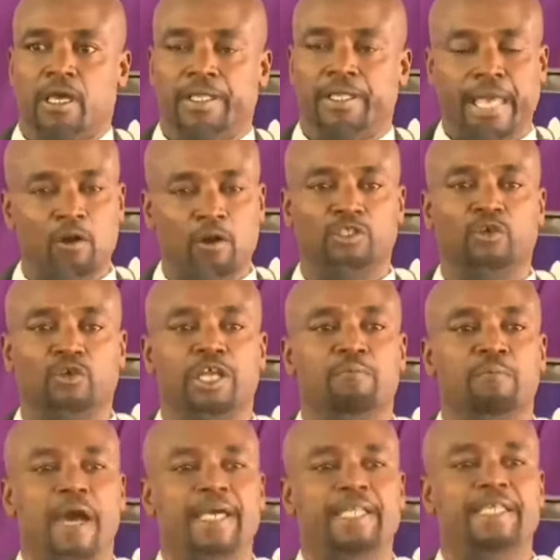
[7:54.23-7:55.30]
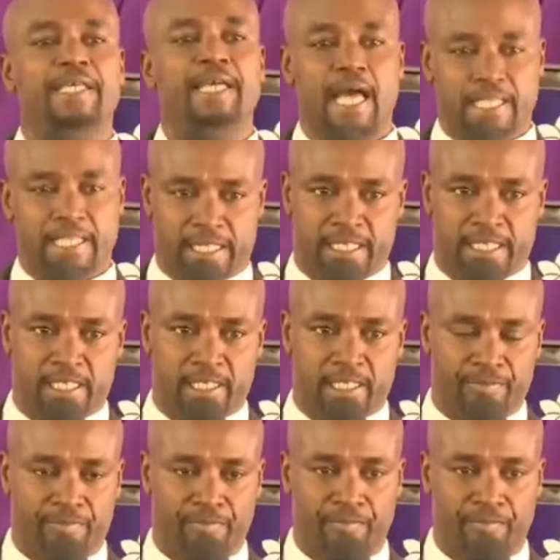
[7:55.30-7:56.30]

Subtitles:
They are also reminding us,